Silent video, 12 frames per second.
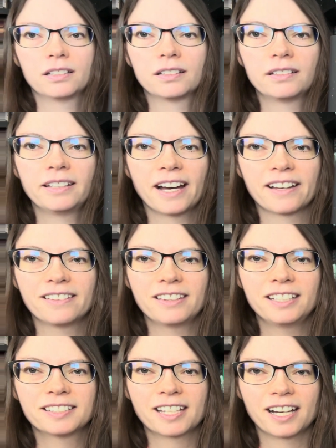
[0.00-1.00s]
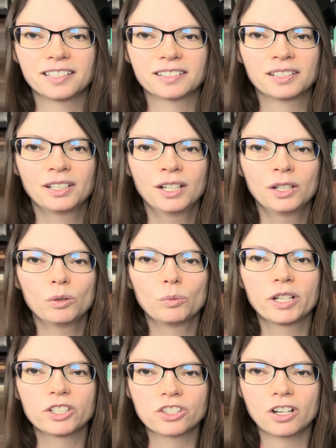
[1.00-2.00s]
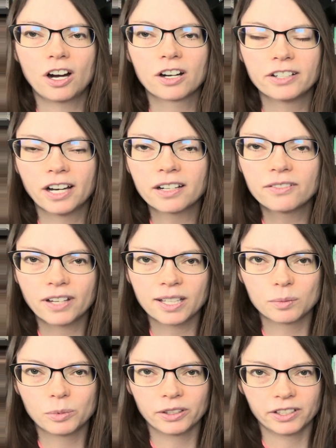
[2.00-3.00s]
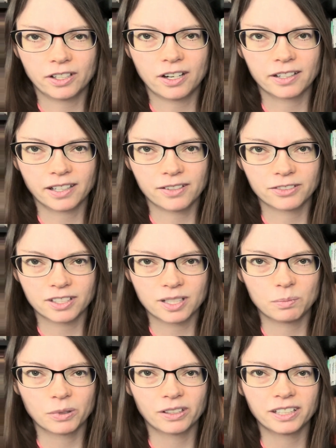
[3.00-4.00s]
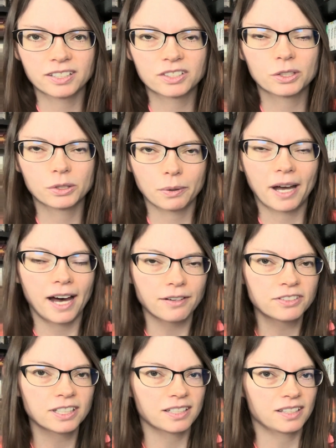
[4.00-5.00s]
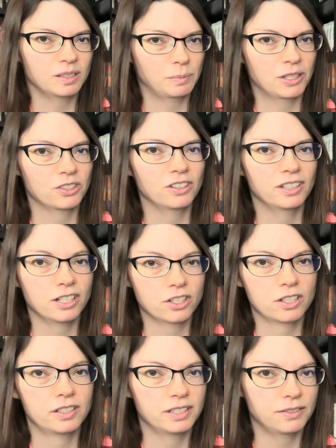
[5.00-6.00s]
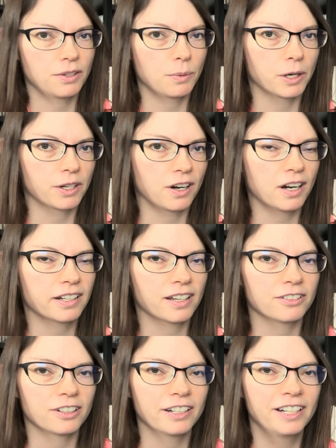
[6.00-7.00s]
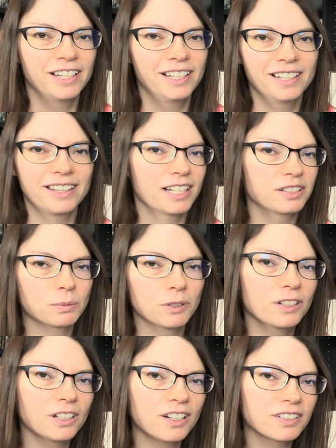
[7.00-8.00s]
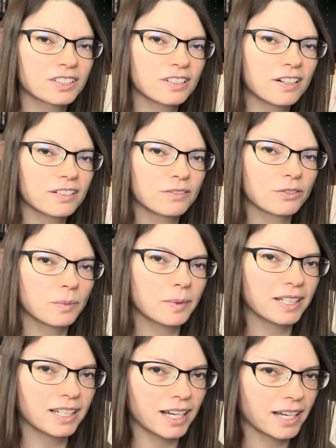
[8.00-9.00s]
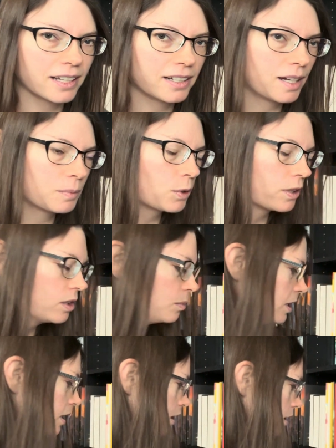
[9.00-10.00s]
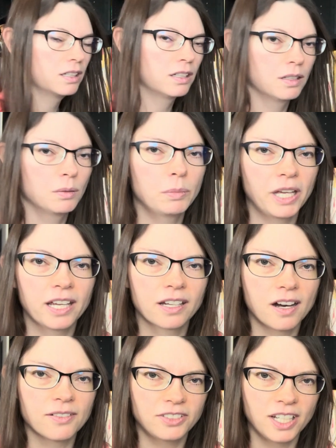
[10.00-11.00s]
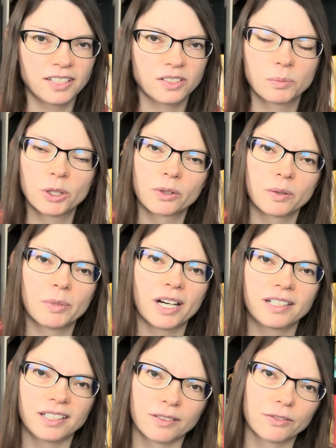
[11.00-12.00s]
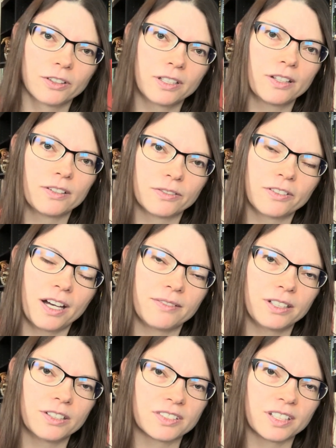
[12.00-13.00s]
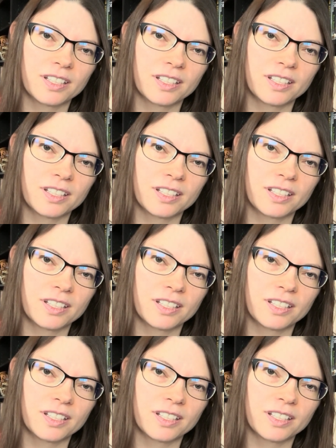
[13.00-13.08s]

Yeah, these guys, which are not available in hardcover typically, so you have to get the special editions if you want a hardcover. That's where it all started for me, and I'm going to be paying off debt to Broken Binding for another 5 years at